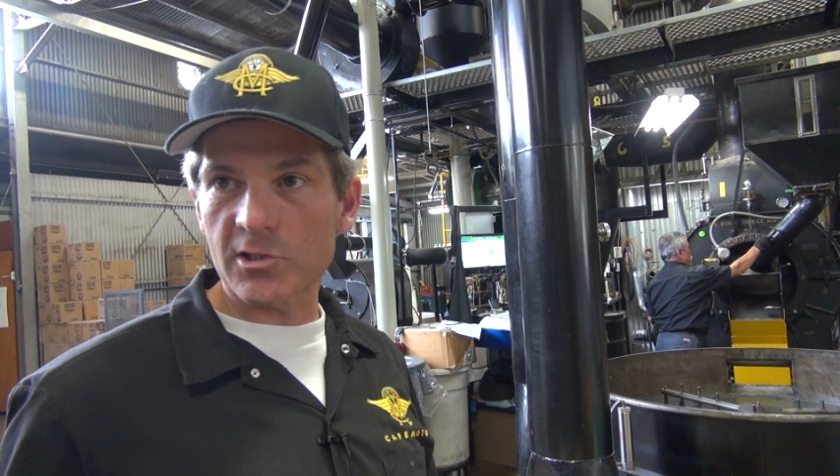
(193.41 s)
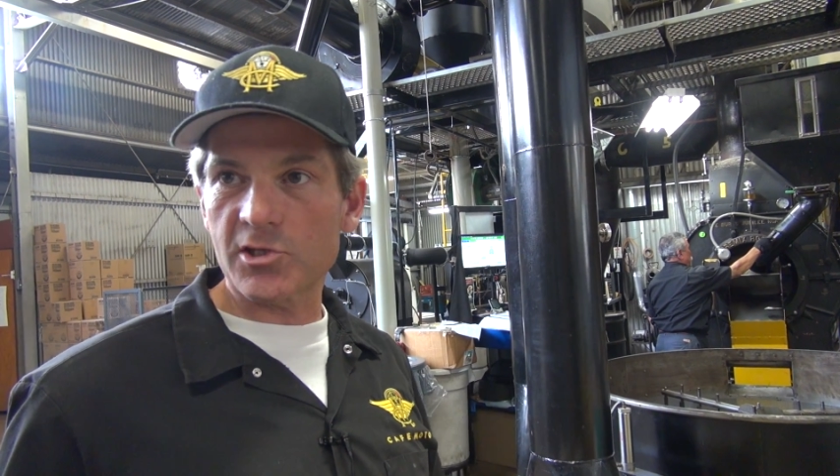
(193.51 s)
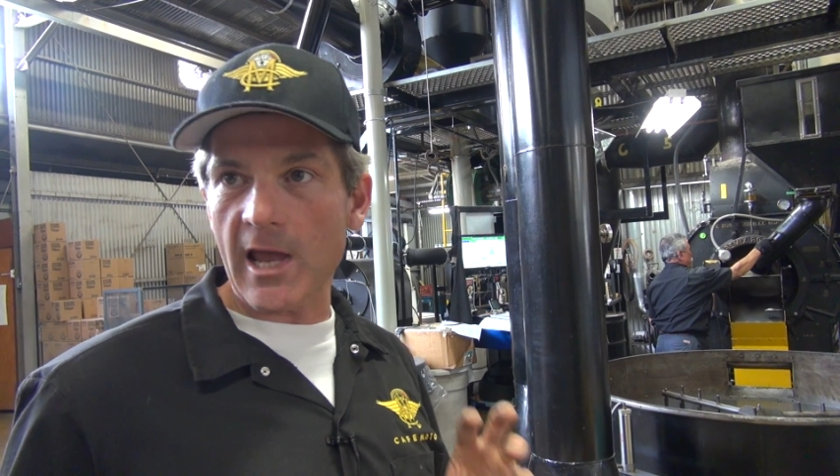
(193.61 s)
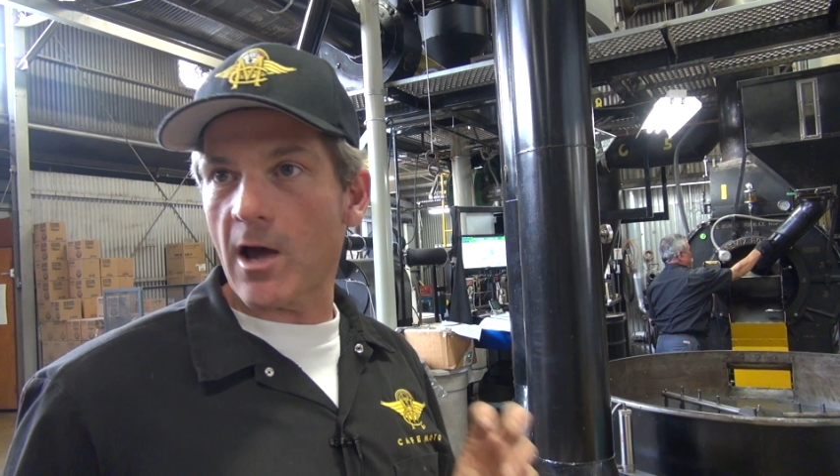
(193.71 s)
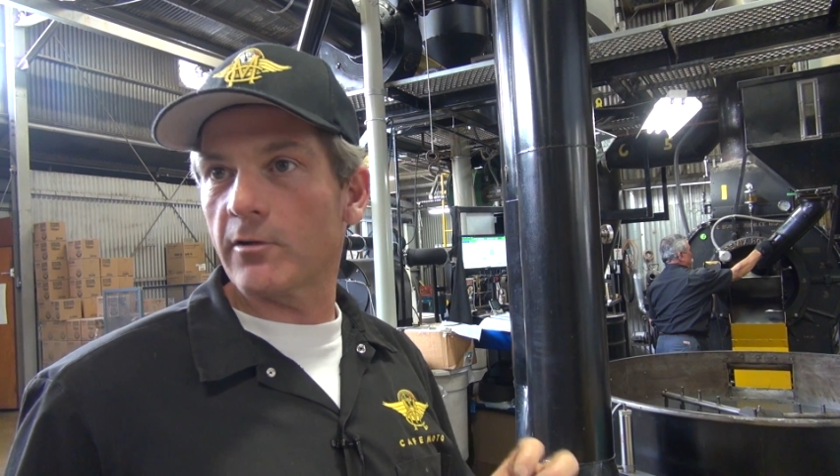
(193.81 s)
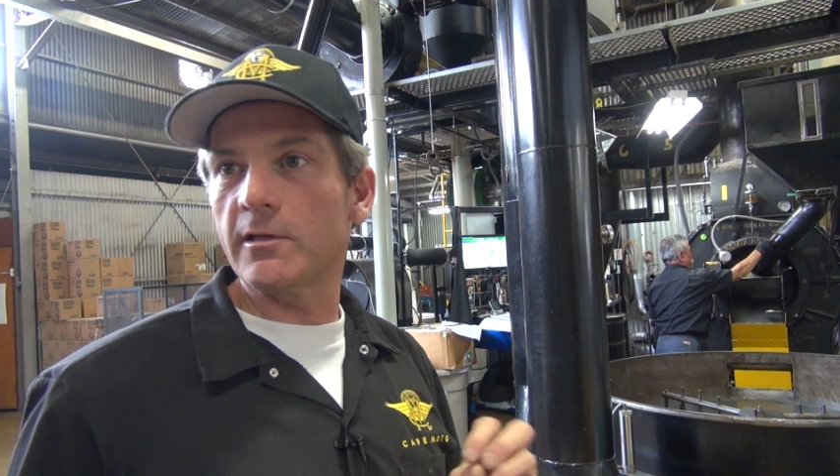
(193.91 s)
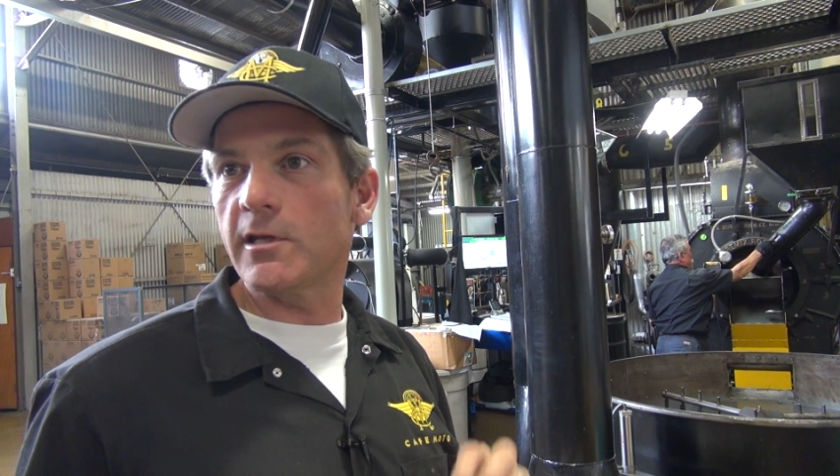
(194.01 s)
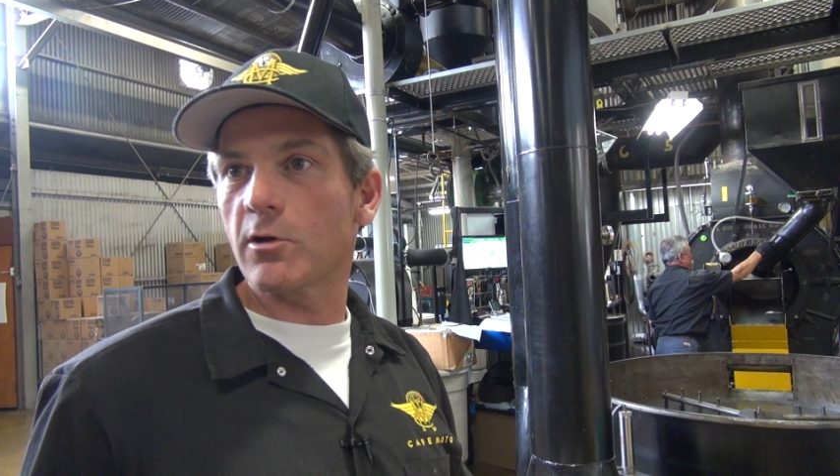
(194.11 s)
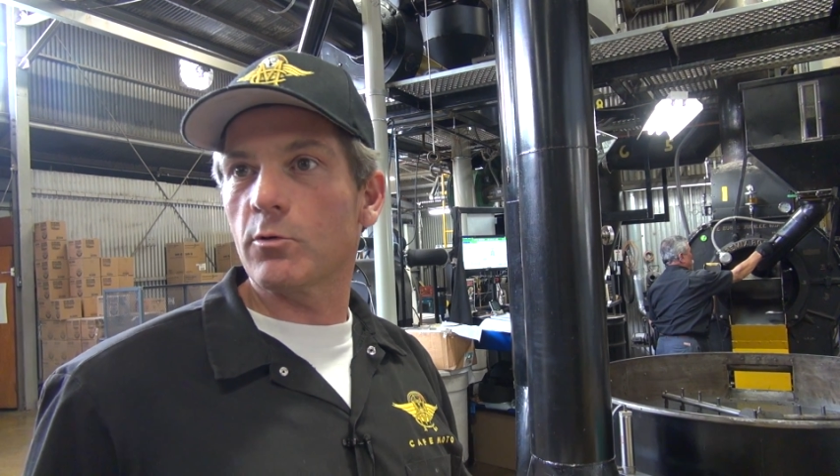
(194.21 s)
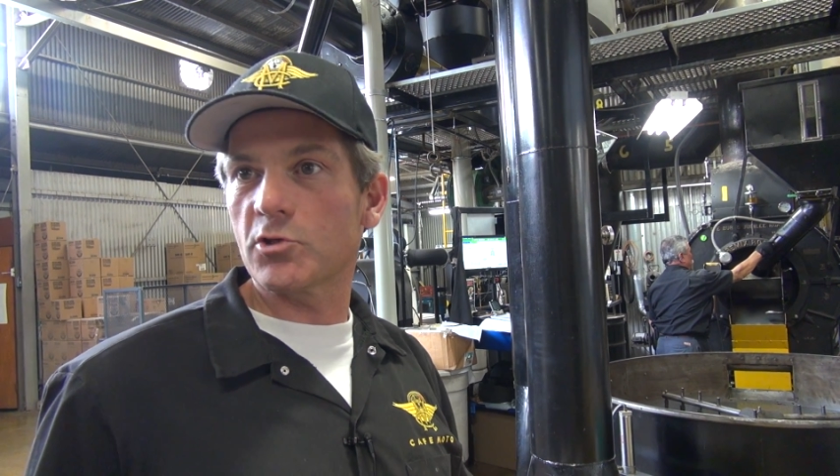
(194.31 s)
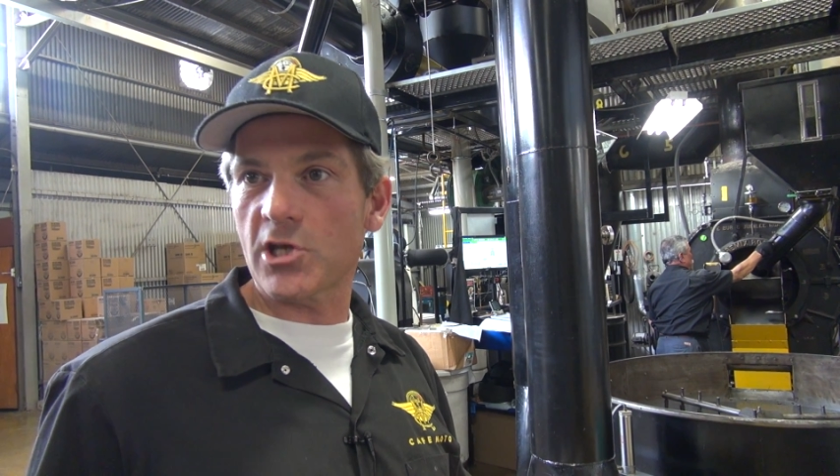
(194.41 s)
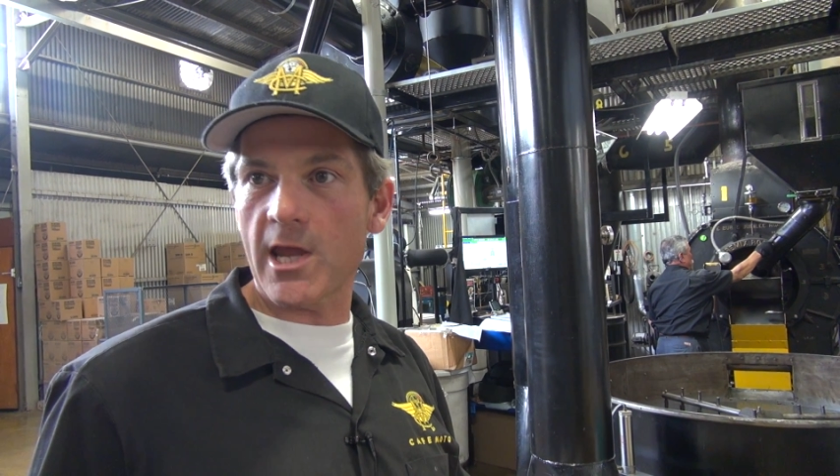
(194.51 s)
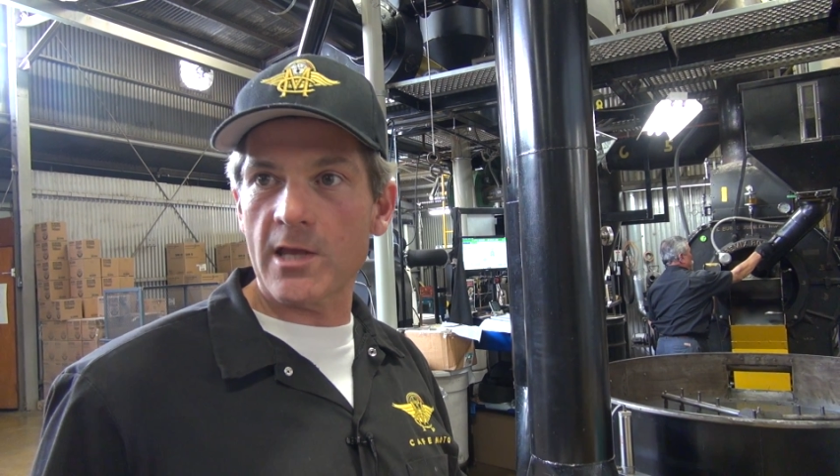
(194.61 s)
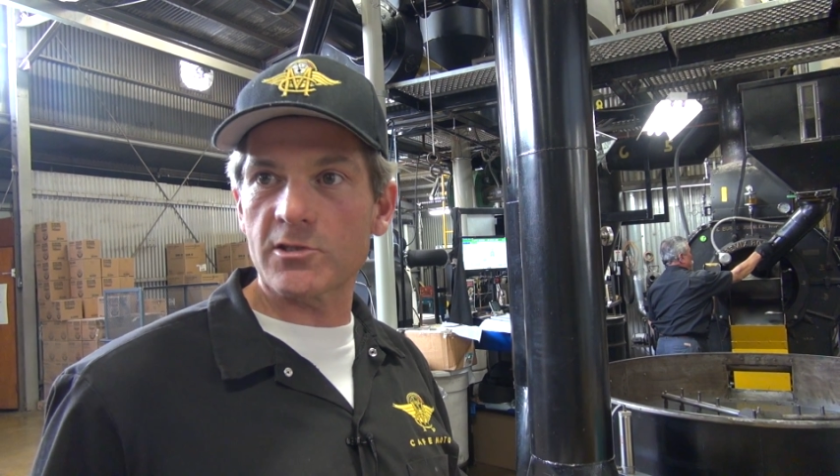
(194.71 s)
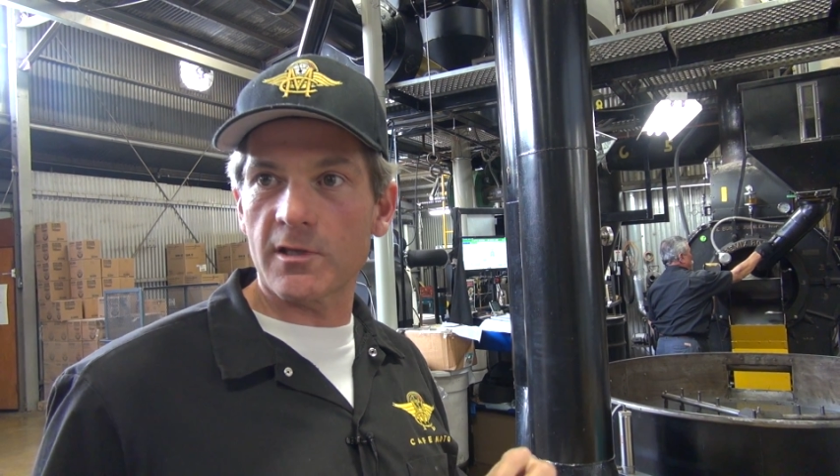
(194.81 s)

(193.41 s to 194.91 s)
The sound in here will change,